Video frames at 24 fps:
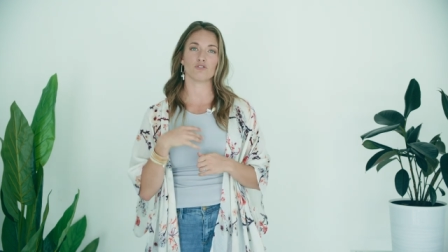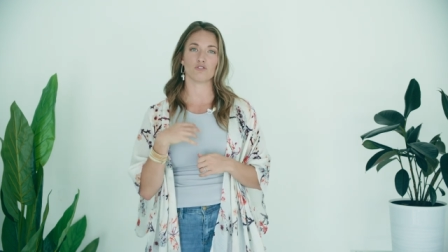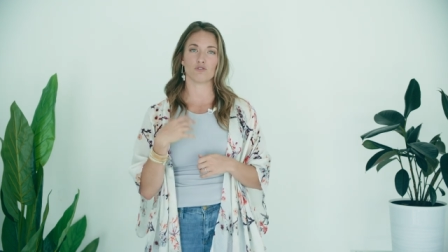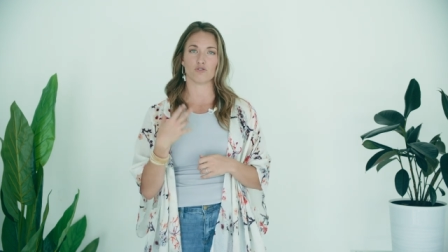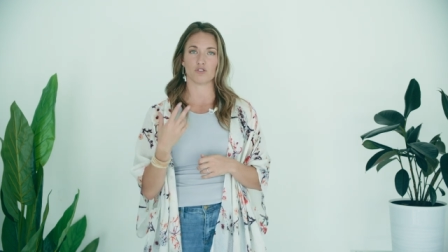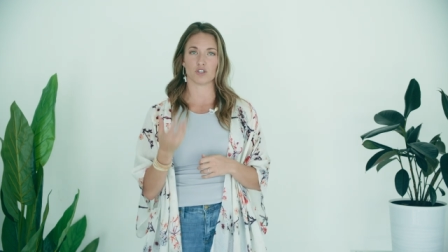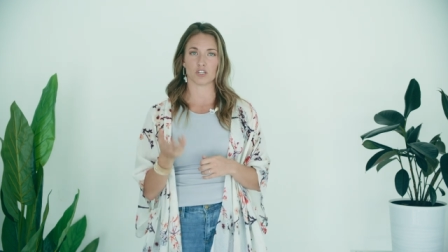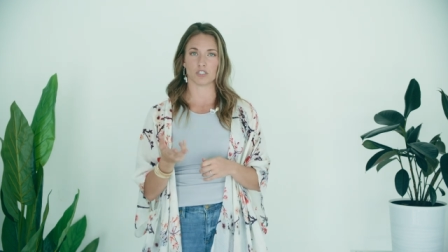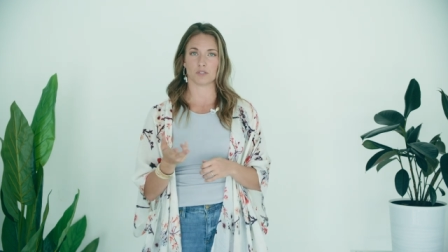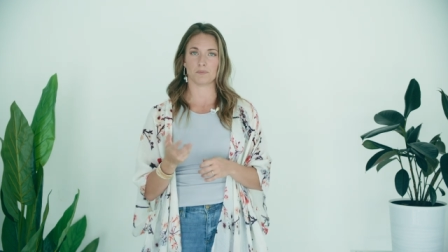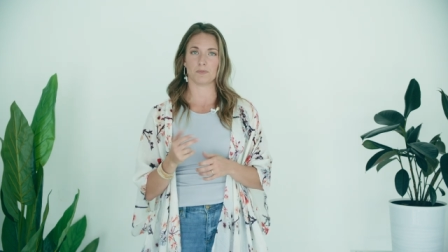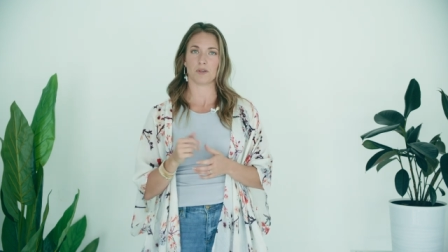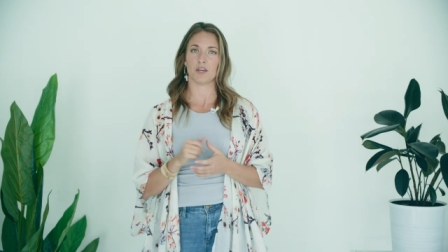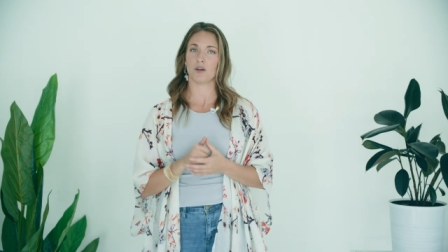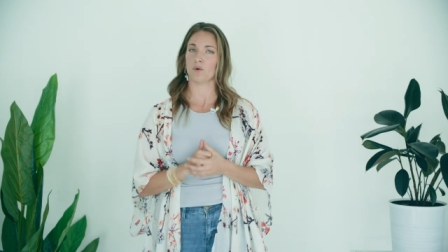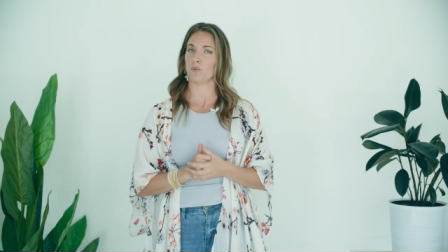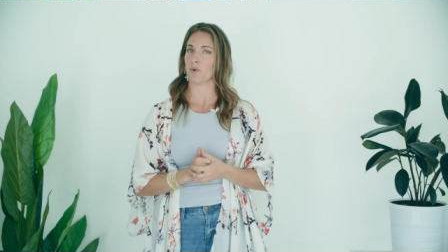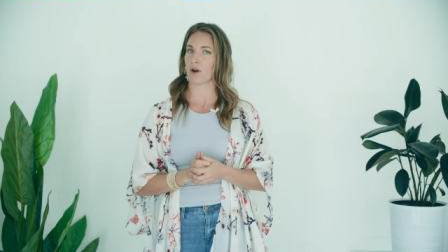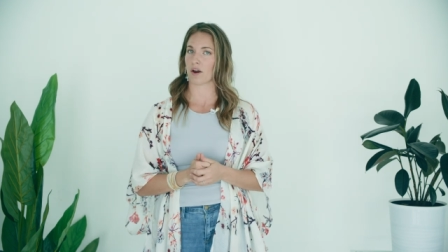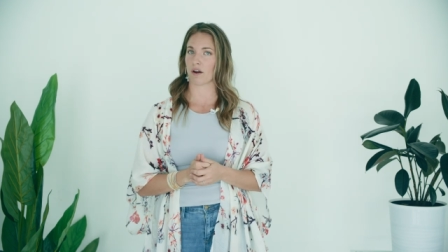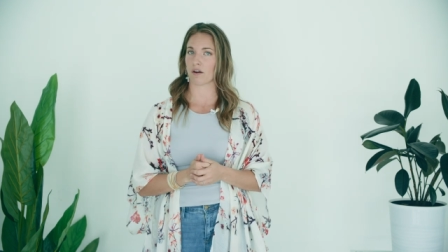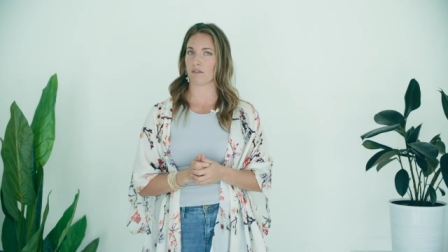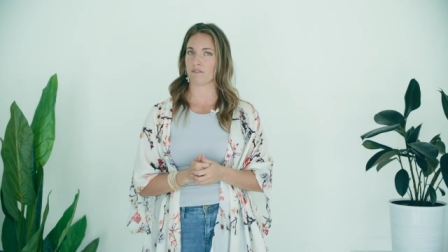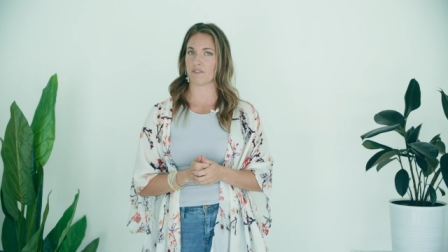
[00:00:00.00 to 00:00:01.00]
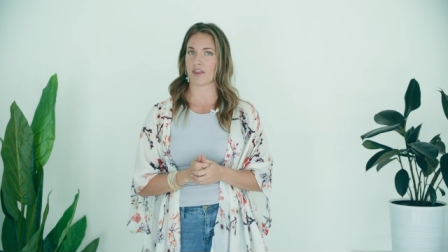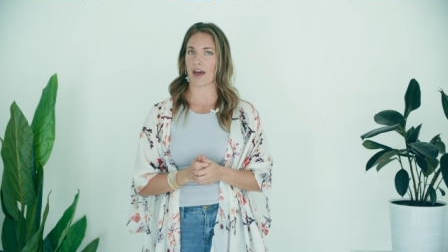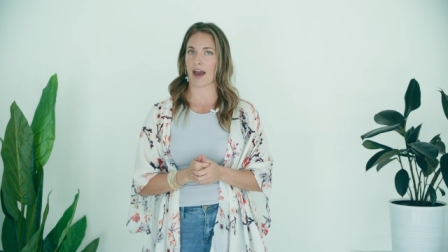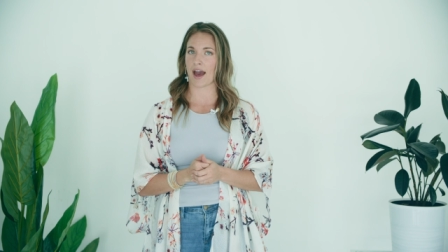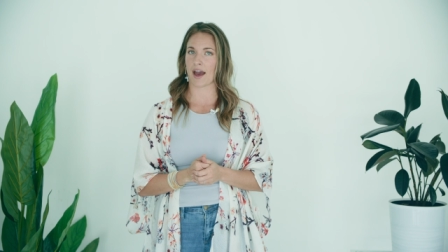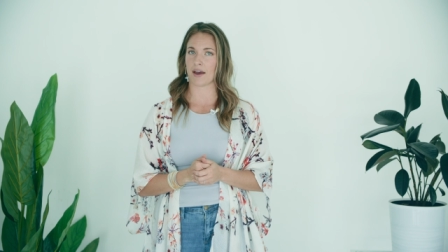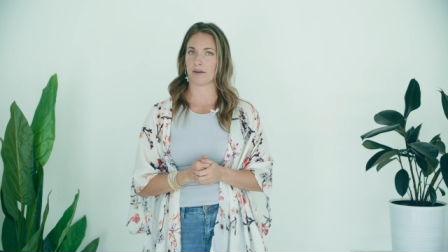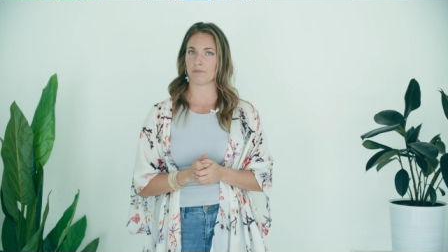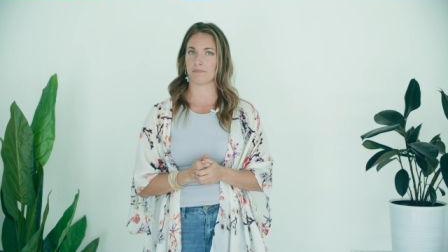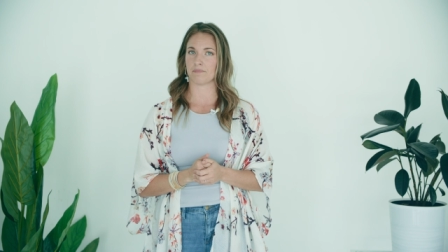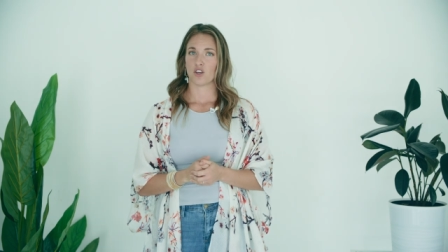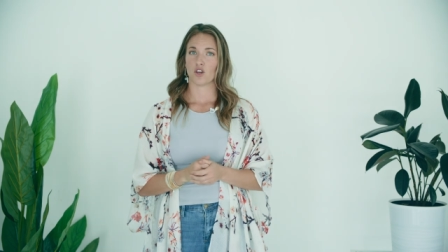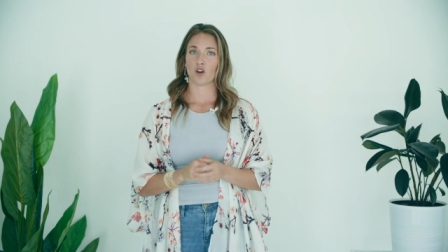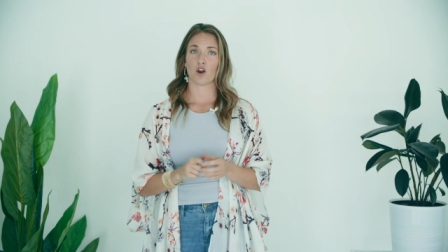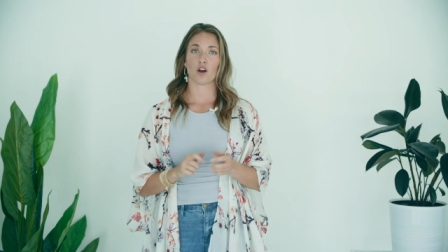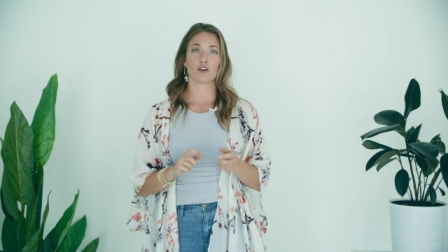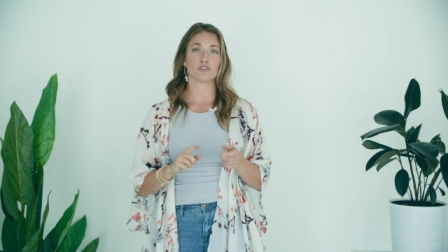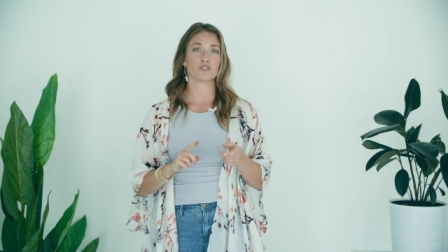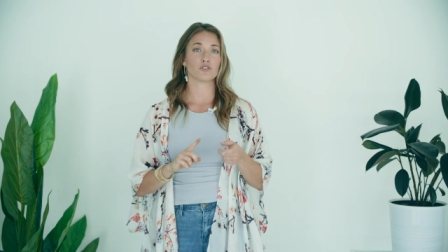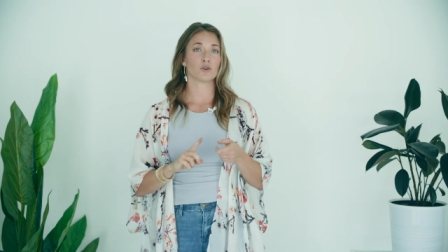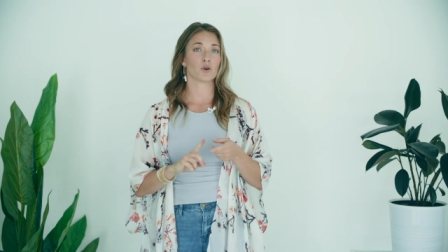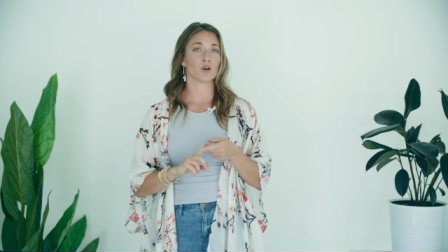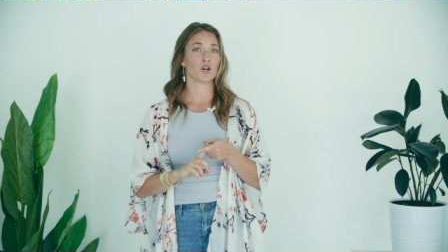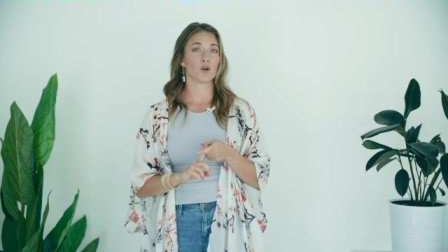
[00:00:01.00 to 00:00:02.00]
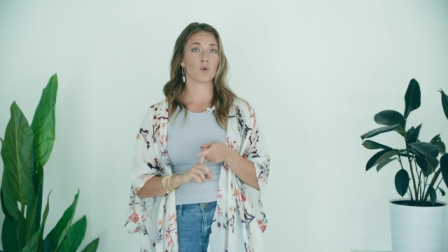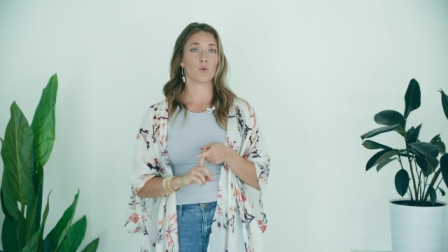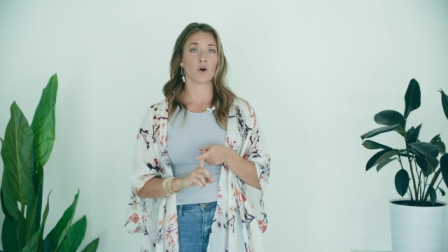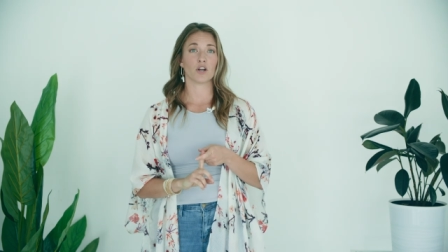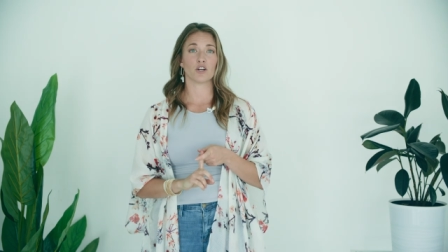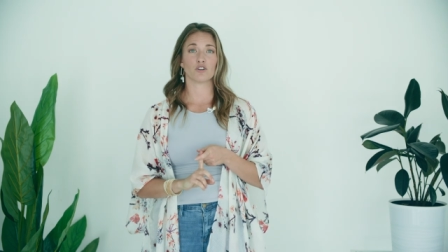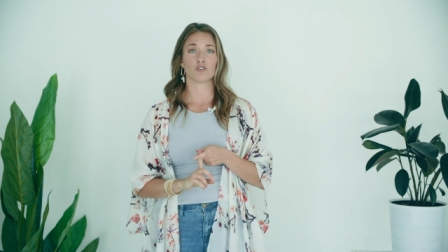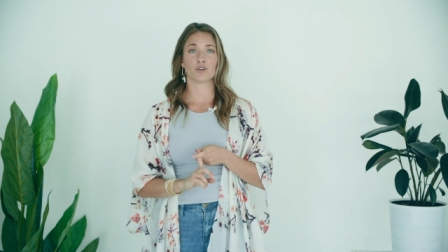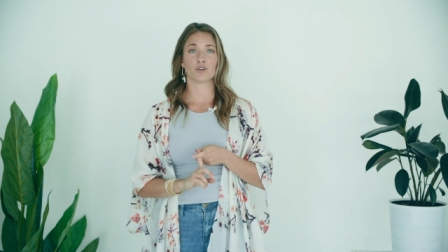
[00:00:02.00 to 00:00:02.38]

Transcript: so just be aware of that. You're also gonna wanna